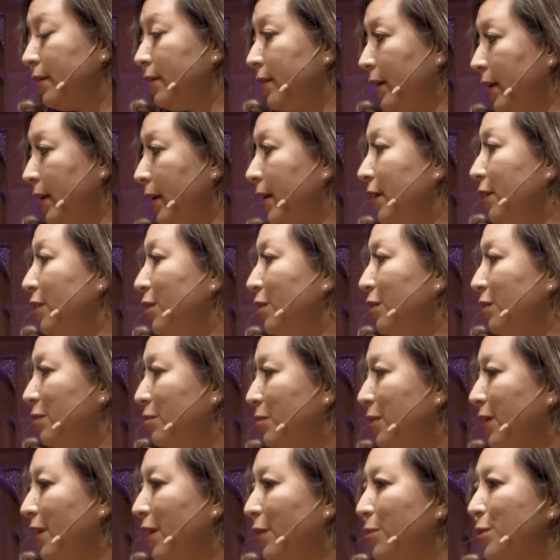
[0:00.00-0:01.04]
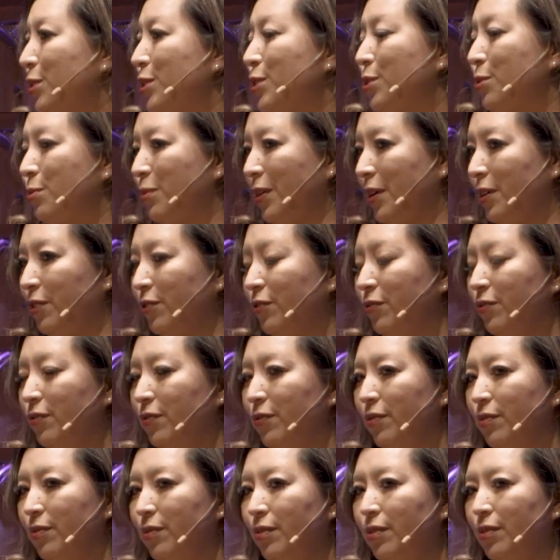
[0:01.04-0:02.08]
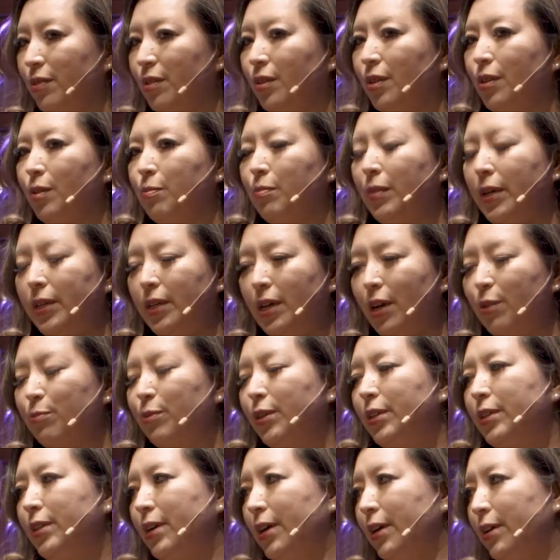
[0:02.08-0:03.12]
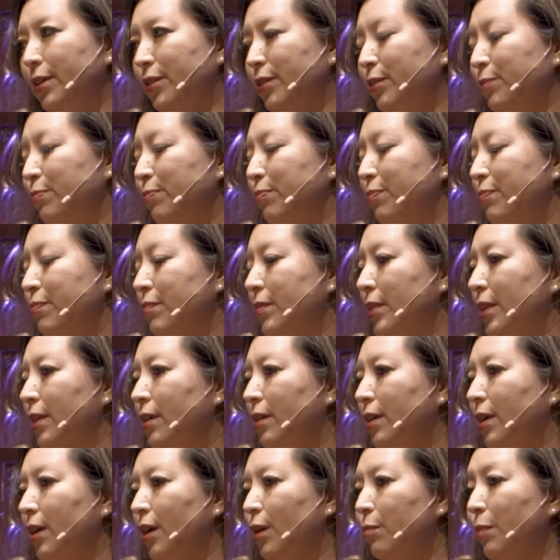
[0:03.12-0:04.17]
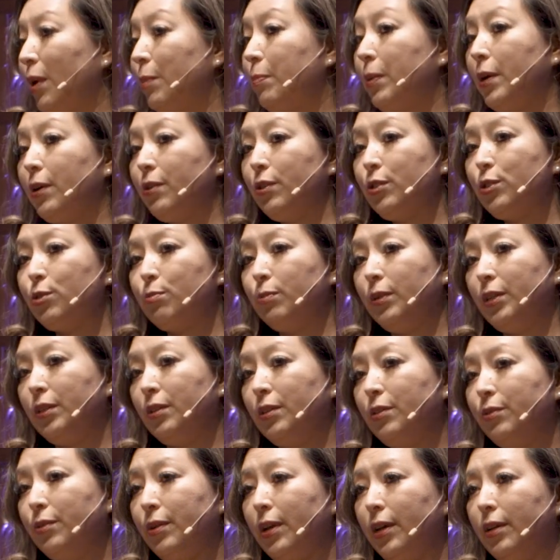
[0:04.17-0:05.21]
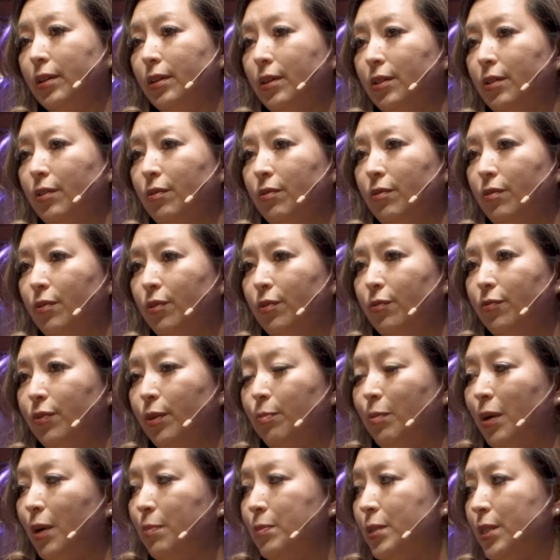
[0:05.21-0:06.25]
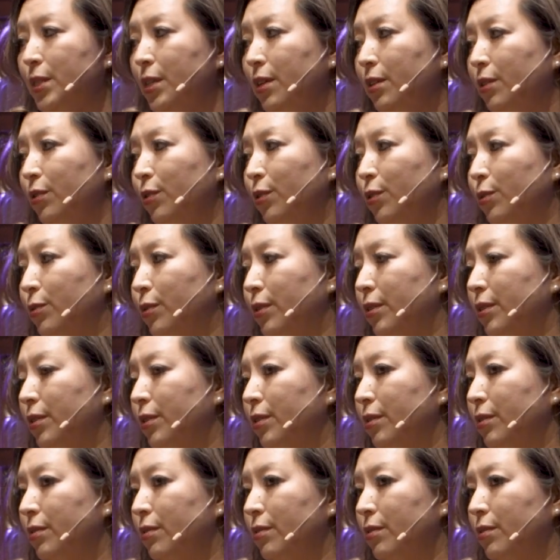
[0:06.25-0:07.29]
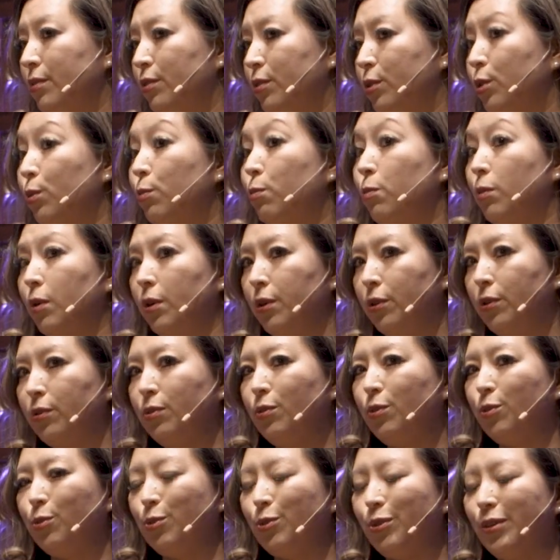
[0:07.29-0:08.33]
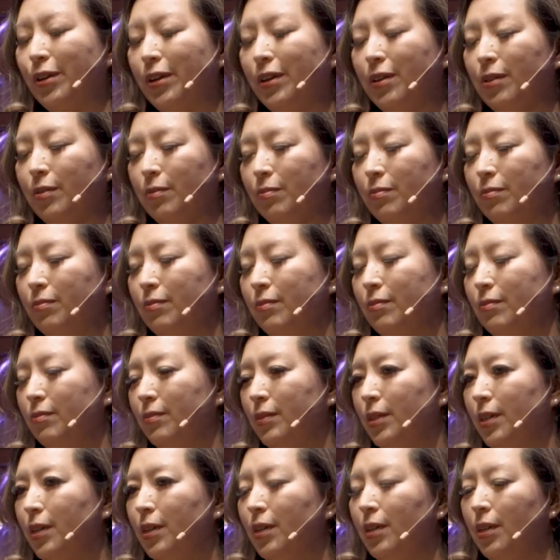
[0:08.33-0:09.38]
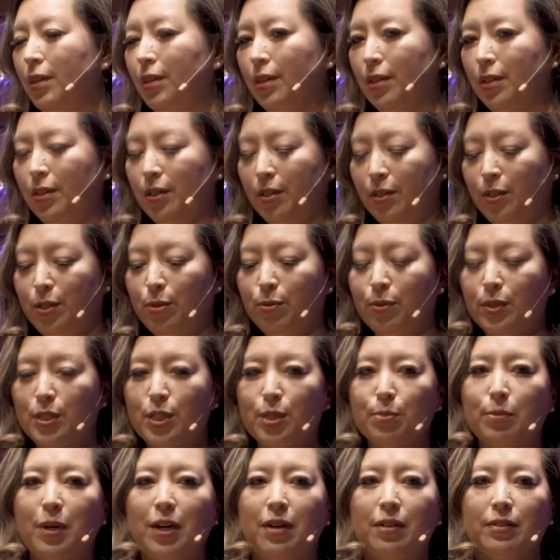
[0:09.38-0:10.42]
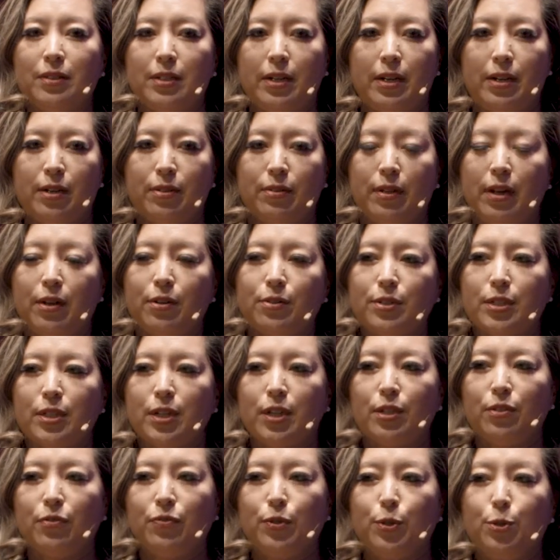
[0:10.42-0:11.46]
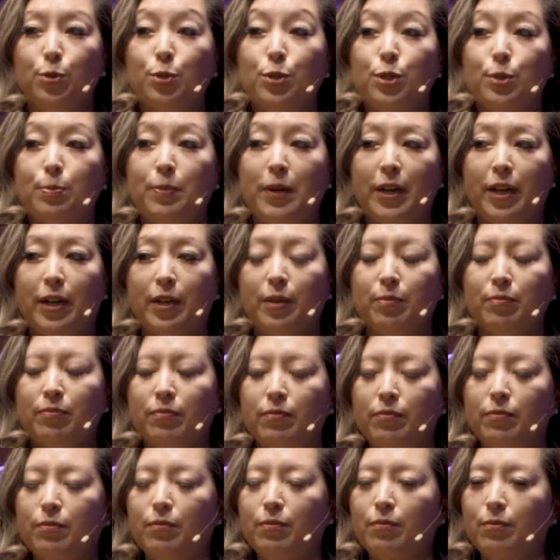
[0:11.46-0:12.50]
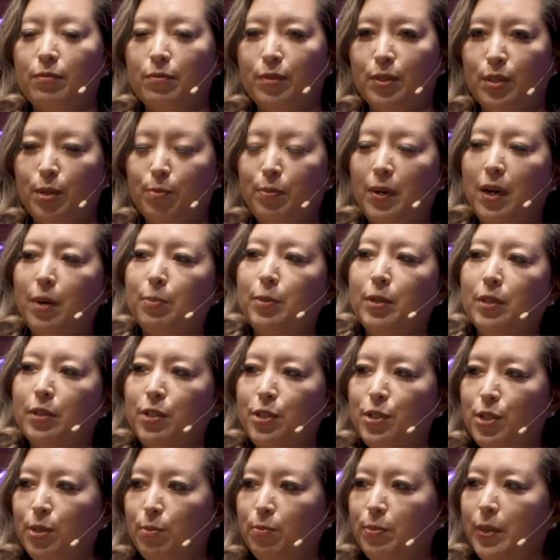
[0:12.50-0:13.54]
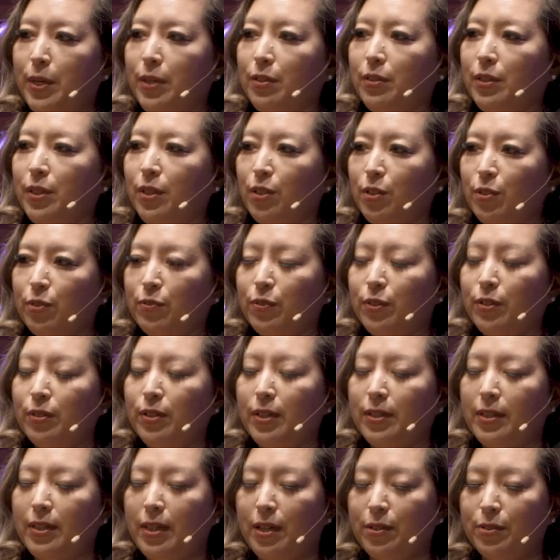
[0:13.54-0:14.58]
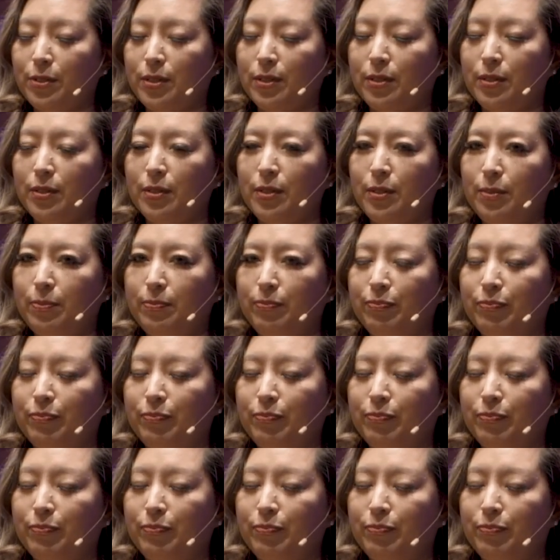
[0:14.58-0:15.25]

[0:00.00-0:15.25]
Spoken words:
Then, when I was 12, my dad retired, and my parents relocated from upstate New York to rural Oregon, to a small town outside of Coos Bay with a population barely over 1,000.